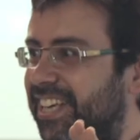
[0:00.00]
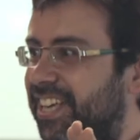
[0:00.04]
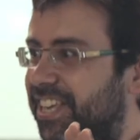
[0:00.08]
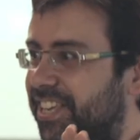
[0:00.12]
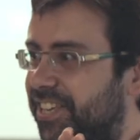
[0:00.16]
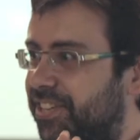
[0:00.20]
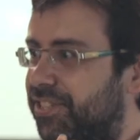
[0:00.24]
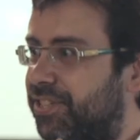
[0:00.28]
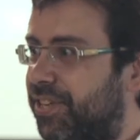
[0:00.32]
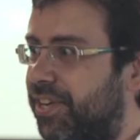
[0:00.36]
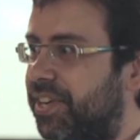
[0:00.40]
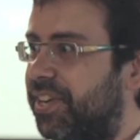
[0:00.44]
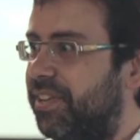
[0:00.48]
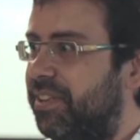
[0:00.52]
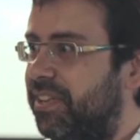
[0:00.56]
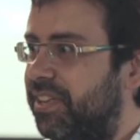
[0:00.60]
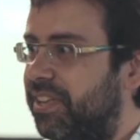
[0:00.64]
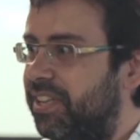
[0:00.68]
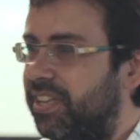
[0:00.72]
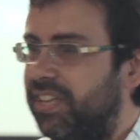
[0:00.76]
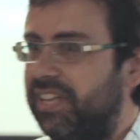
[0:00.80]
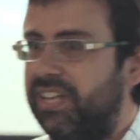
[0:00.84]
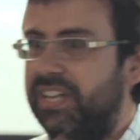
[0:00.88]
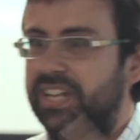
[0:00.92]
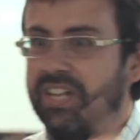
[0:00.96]
you see,
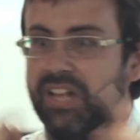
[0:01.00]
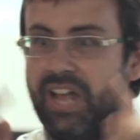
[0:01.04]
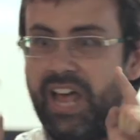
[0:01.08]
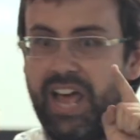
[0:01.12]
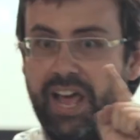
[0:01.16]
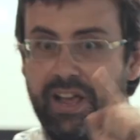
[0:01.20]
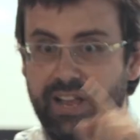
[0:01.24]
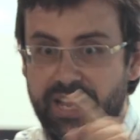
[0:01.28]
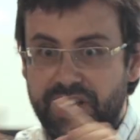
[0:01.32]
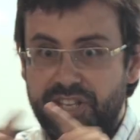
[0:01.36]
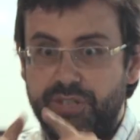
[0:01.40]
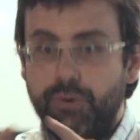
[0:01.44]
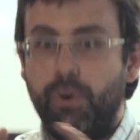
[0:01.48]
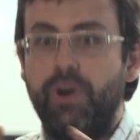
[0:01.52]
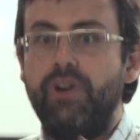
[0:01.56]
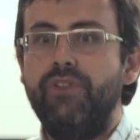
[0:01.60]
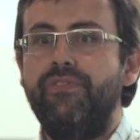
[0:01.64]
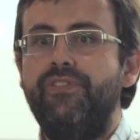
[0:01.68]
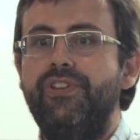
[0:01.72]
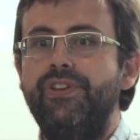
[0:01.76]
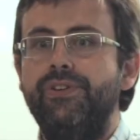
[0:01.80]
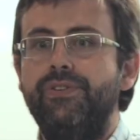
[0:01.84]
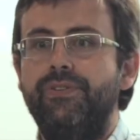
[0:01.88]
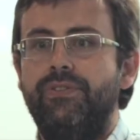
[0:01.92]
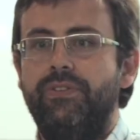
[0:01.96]
each one of
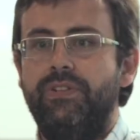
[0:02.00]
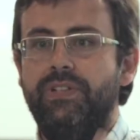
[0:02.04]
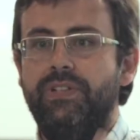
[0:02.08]
you